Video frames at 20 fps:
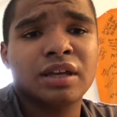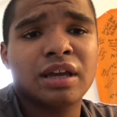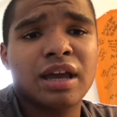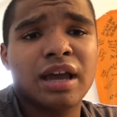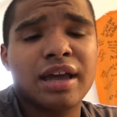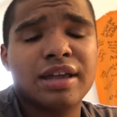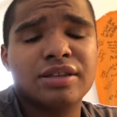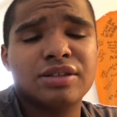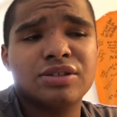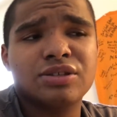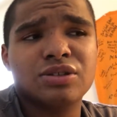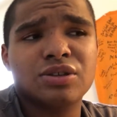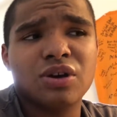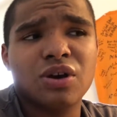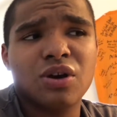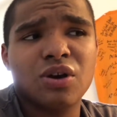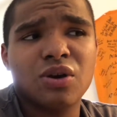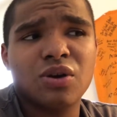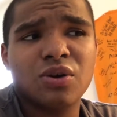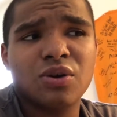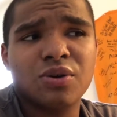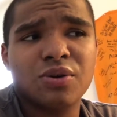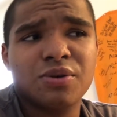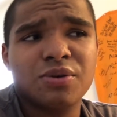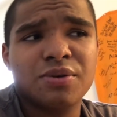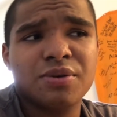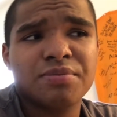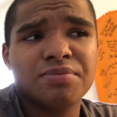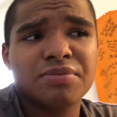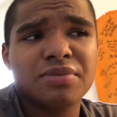And
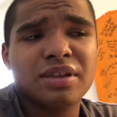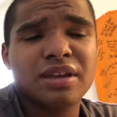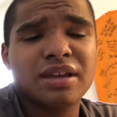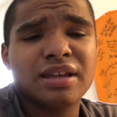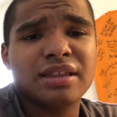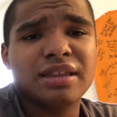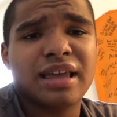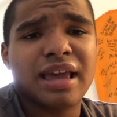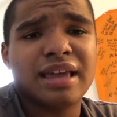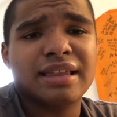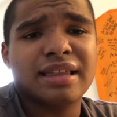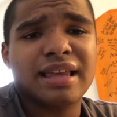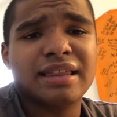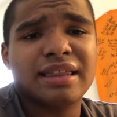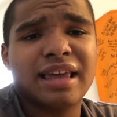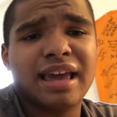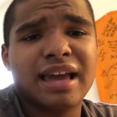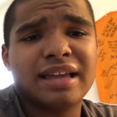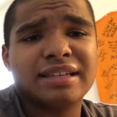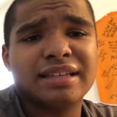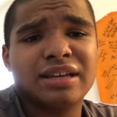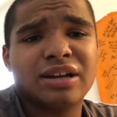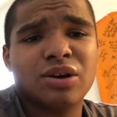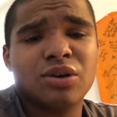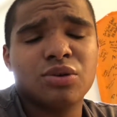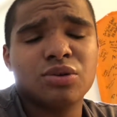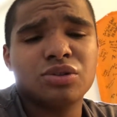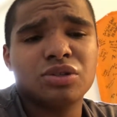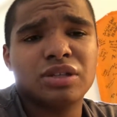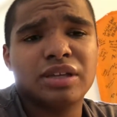so, and then they had to
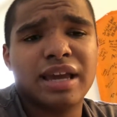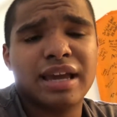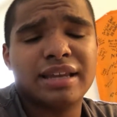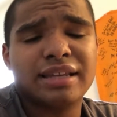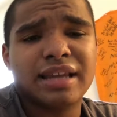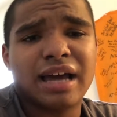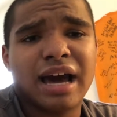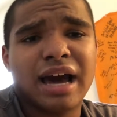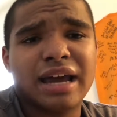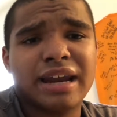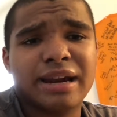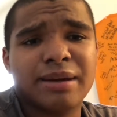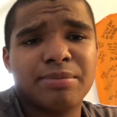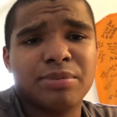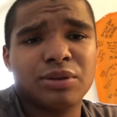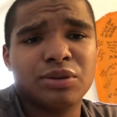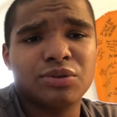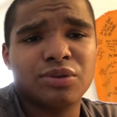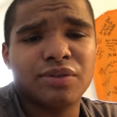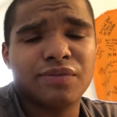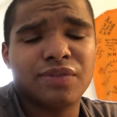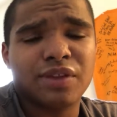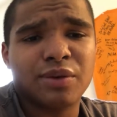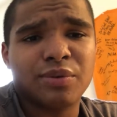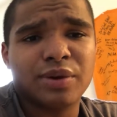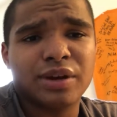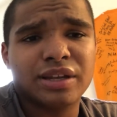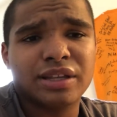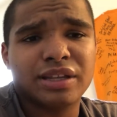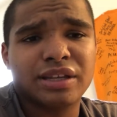go get in a hot air balloon if they
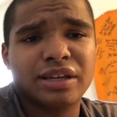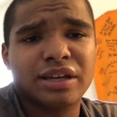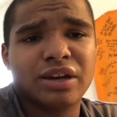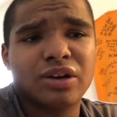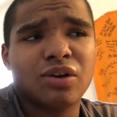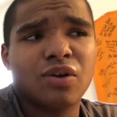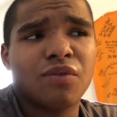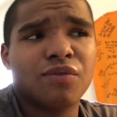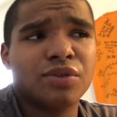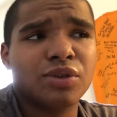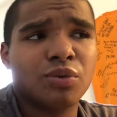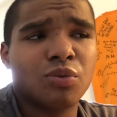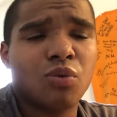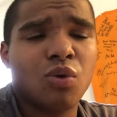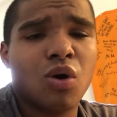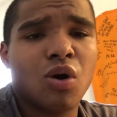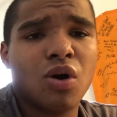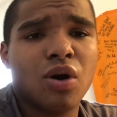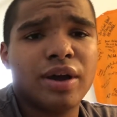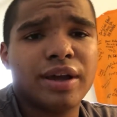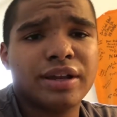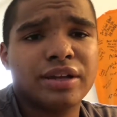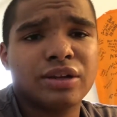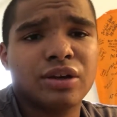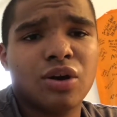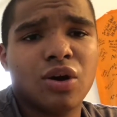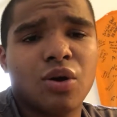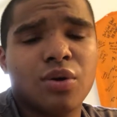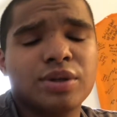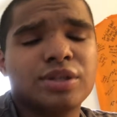wanted to get over the wall and
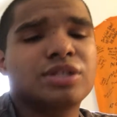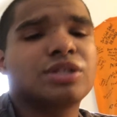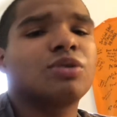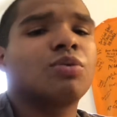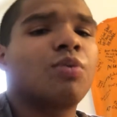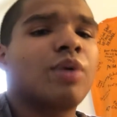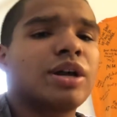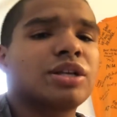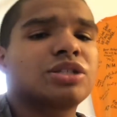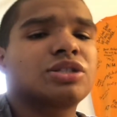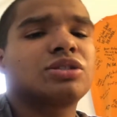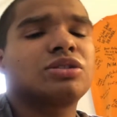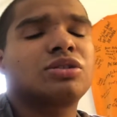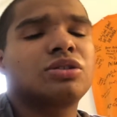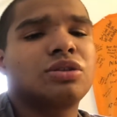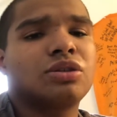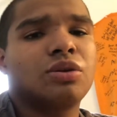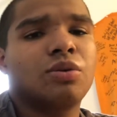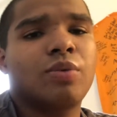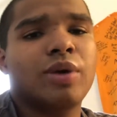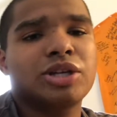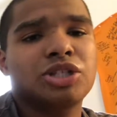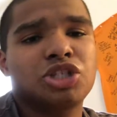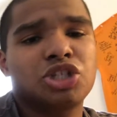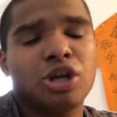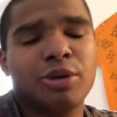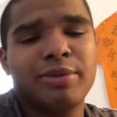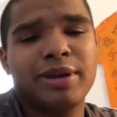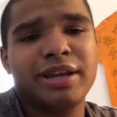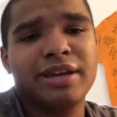go into the West
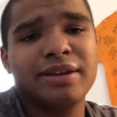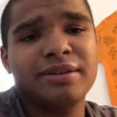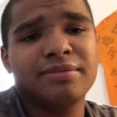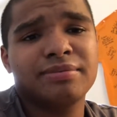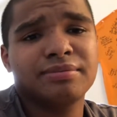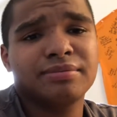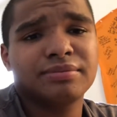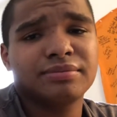Germany.